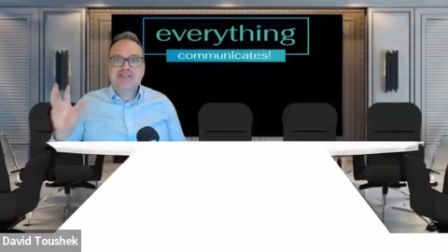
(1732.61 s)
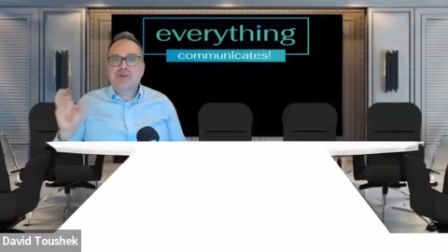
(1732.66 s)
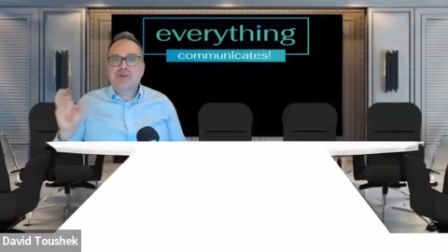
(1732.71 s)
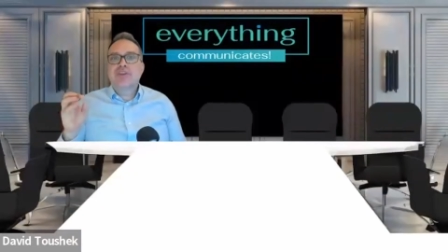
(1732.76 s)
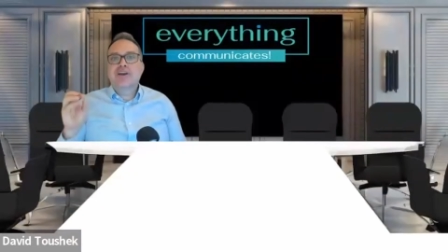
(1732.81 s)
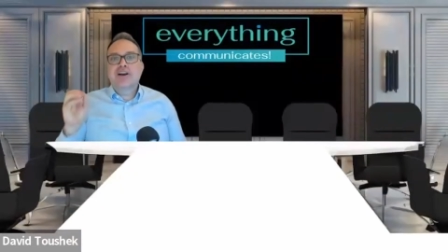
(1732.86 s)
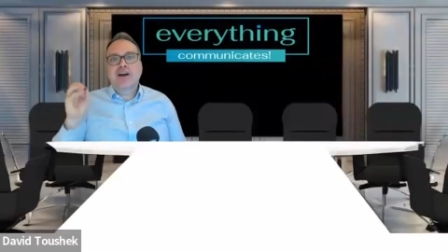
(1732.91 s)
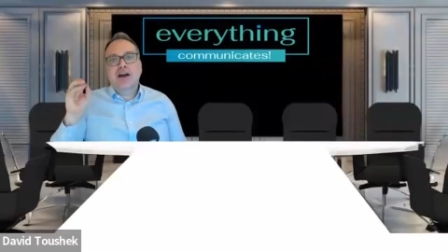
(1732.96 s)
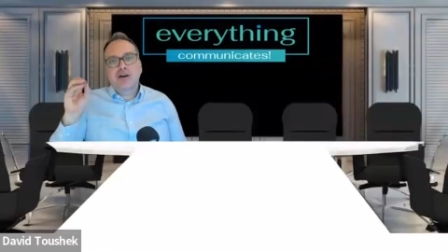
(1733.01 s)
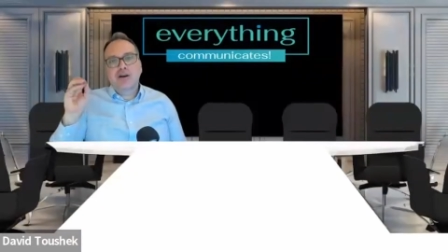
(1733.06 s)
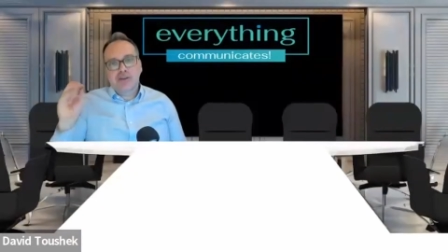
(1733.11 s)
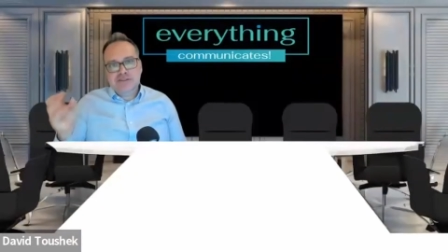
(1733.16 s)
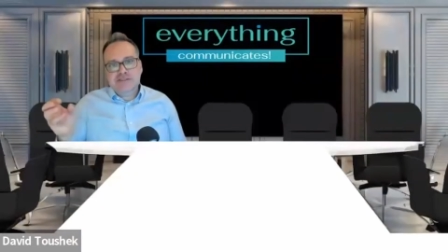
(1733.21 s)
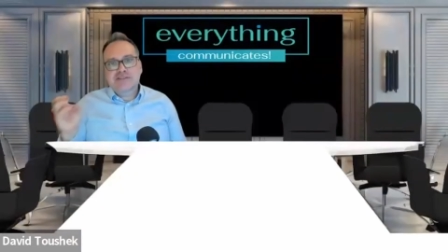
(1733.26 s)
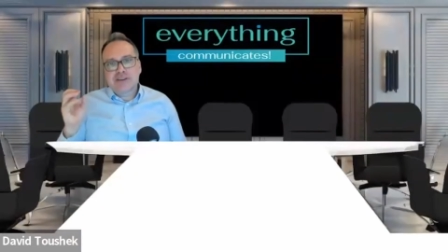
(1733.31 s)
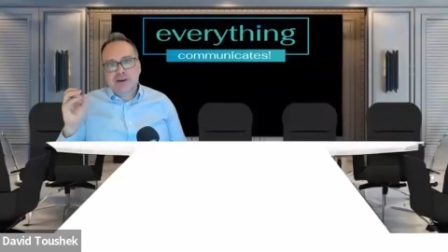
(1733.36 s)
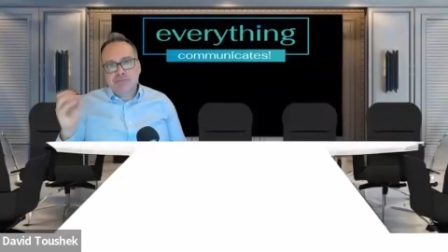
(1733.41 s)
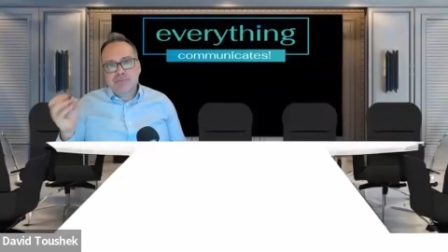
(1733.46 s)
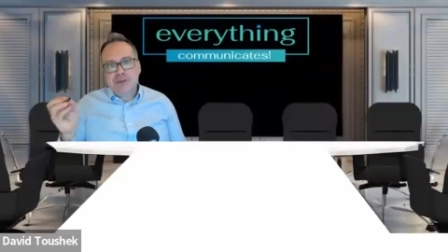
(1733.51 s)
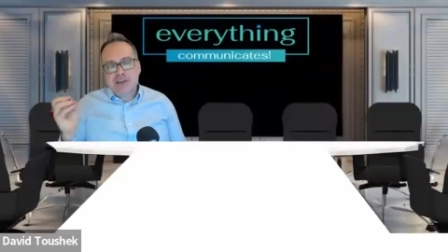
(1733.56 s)
So there are
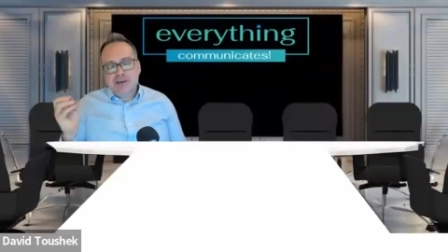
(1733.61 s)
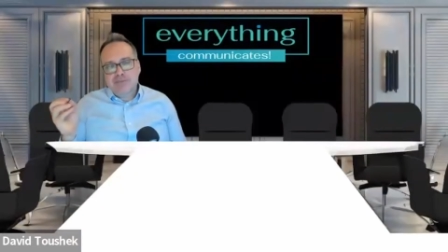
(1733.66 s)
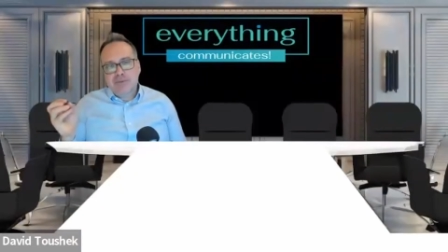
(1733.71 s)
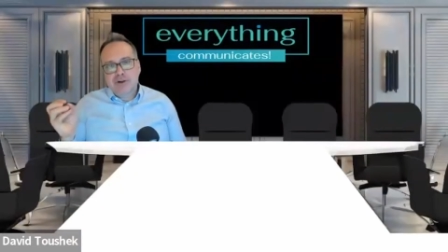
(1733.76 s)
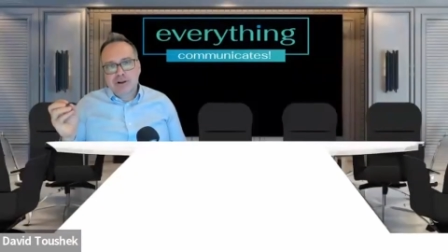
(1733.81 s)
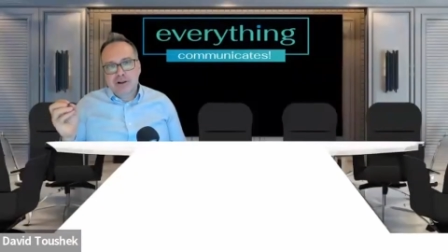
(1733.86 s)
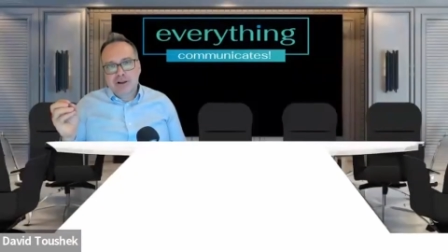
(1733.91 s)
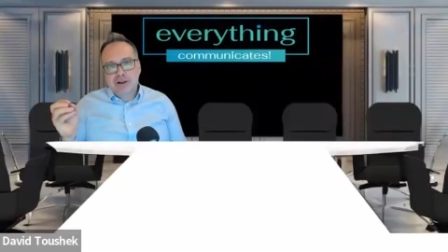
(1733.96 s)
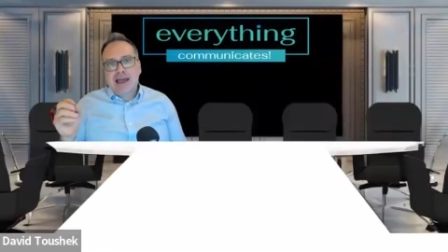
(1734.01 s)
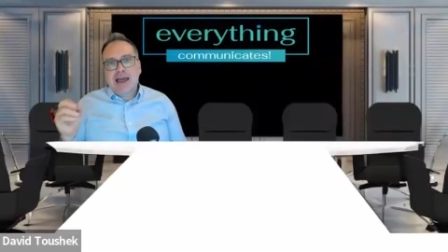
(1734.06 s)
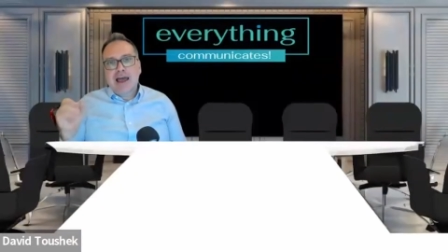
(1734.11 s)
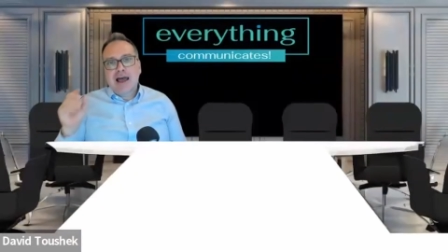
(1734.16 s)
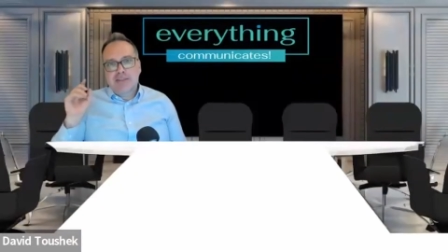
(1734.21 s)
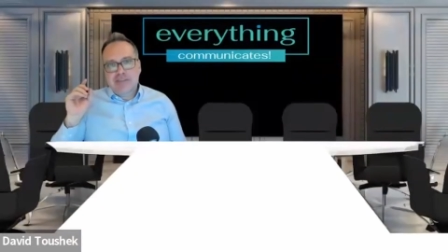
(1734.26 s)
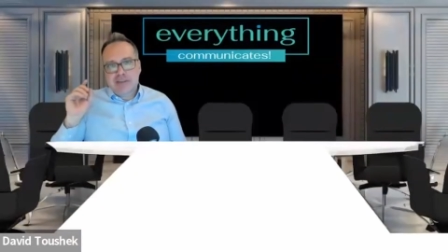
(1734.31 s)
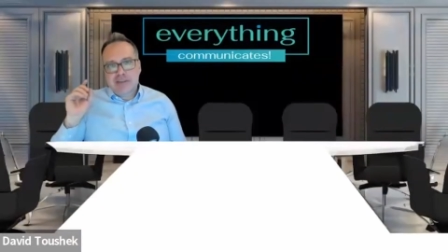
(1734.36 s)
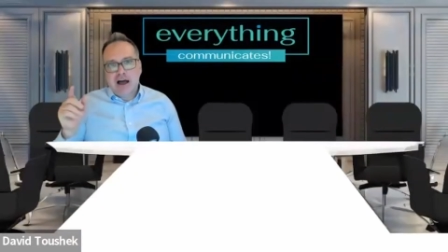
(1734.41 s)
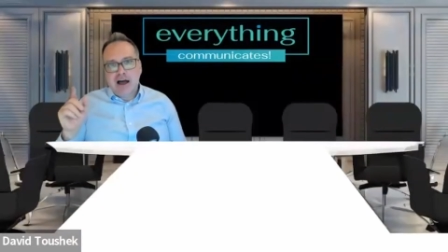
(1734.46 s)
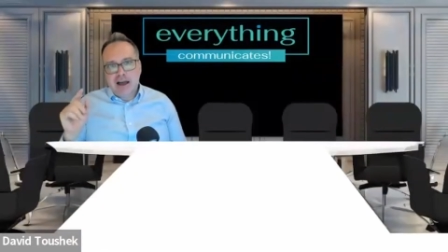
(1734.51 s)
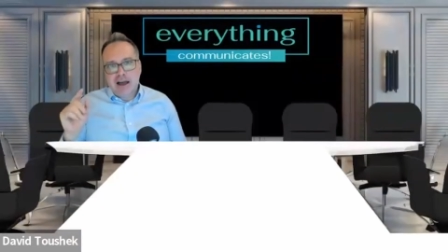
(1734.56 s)
some people
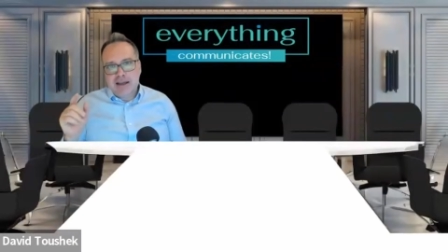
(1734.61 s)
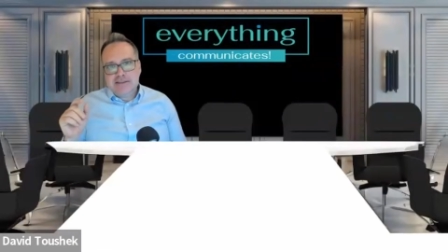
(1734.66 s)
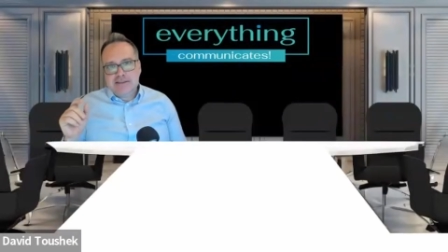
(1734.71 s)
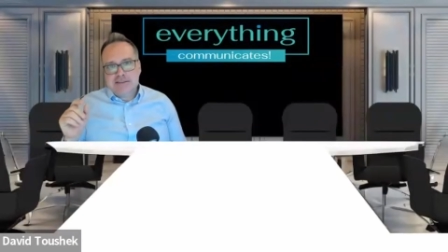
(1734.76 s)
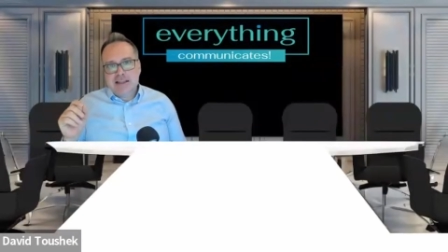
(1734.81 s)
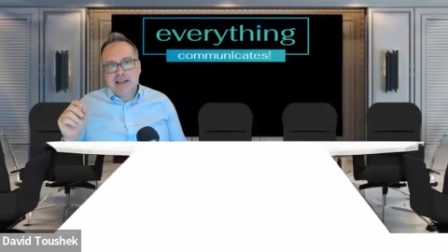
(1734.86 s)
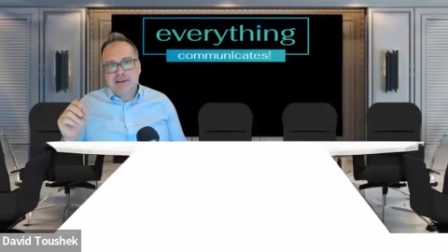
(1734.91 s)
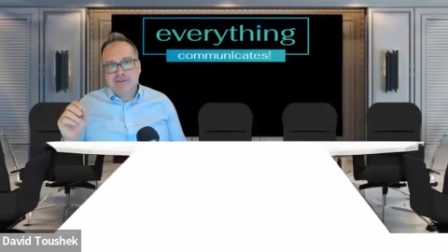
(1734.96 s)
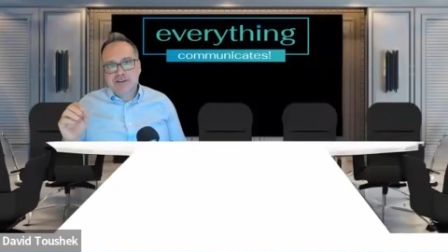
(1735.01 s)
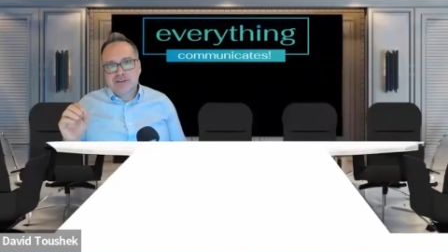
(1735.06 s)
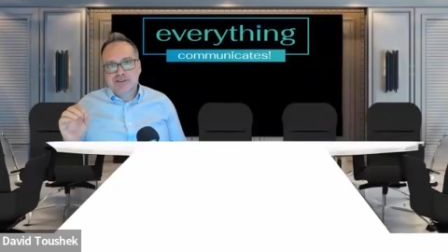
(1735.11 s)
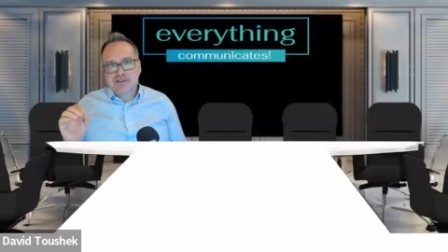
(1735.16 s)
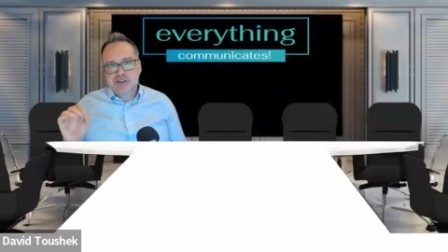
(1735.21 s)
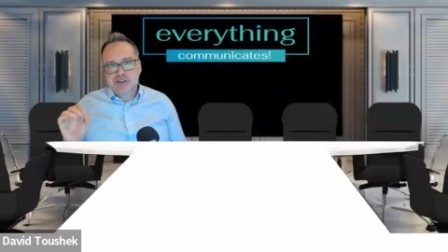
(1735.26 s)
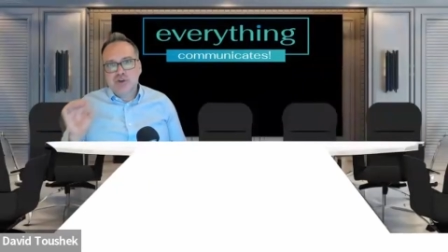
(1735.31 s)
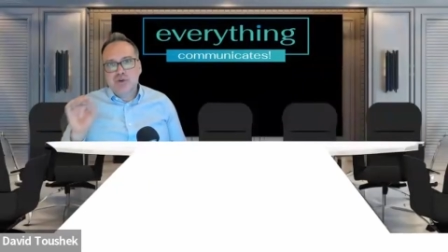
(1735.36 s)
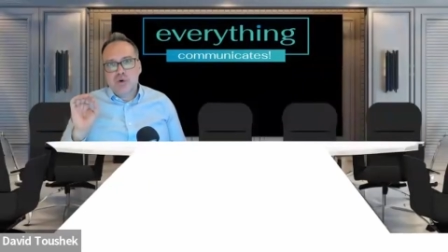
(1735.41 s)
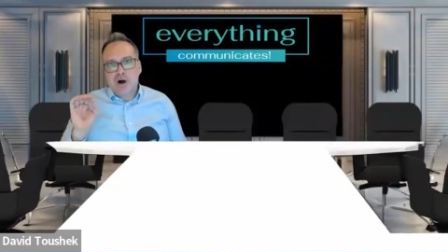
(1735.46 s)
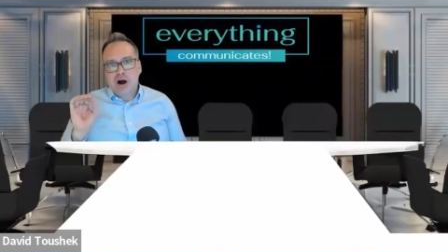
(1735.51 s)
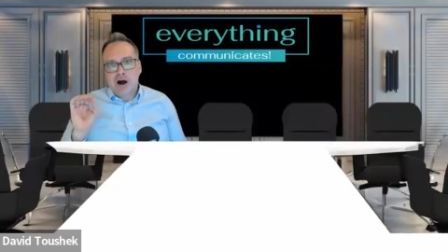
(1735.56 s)
at the highest levels
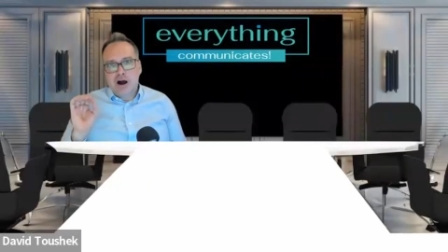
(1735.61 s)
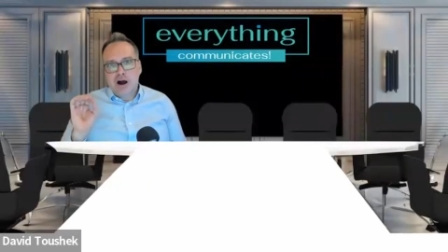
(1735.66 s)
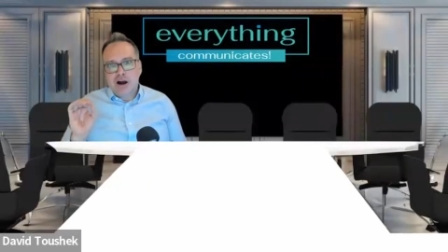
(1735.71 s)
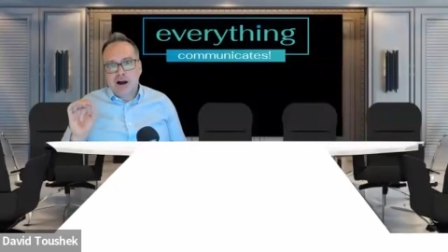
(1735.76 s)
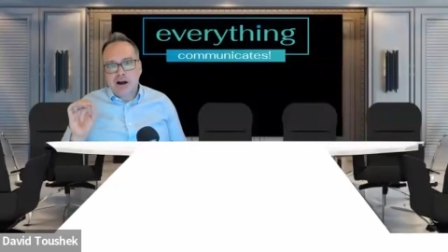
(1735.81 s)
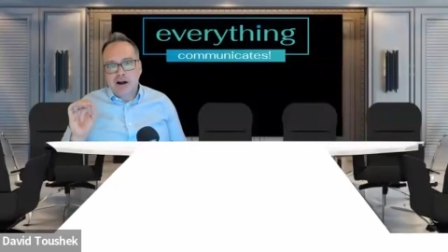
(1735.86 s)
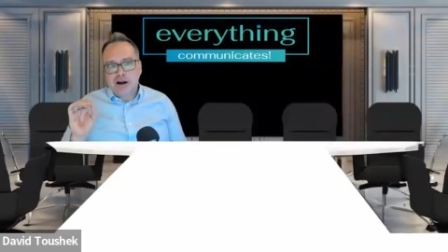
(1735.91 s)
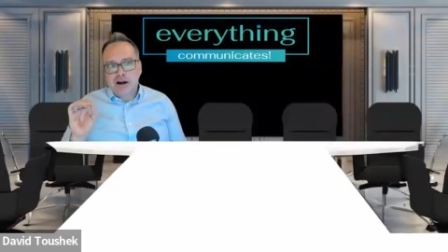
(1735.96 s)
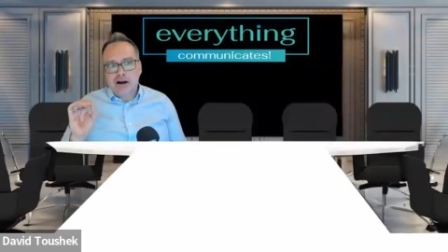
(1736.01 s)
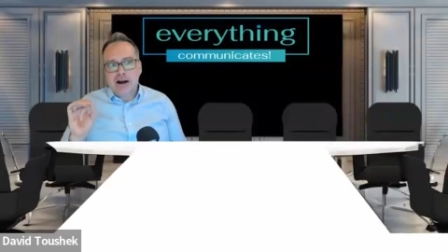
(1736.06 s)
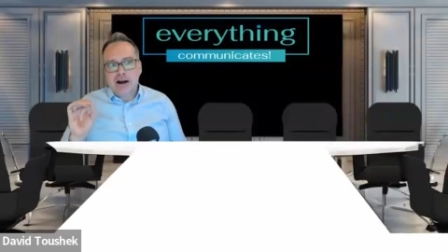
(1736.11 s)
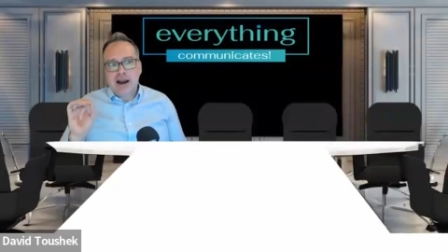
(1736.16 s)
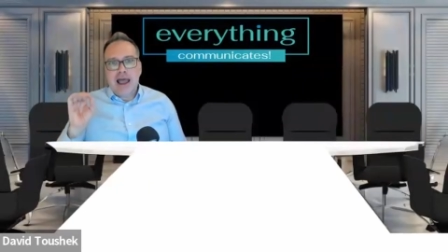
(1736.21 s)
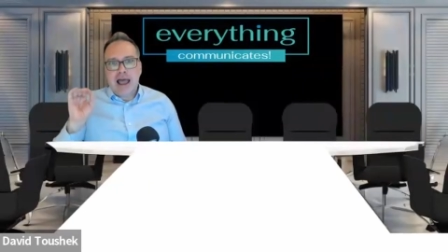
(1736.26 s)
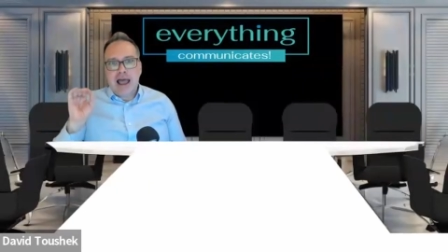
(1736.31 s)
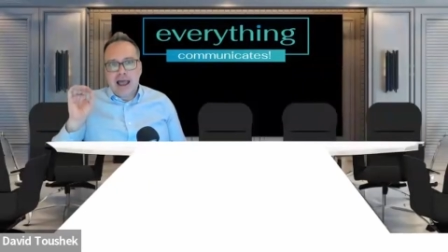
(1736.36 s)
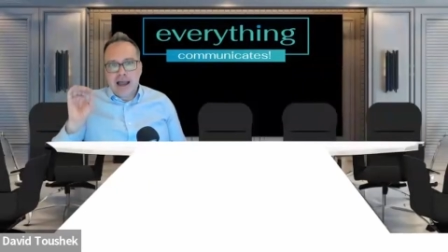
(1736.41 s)
who are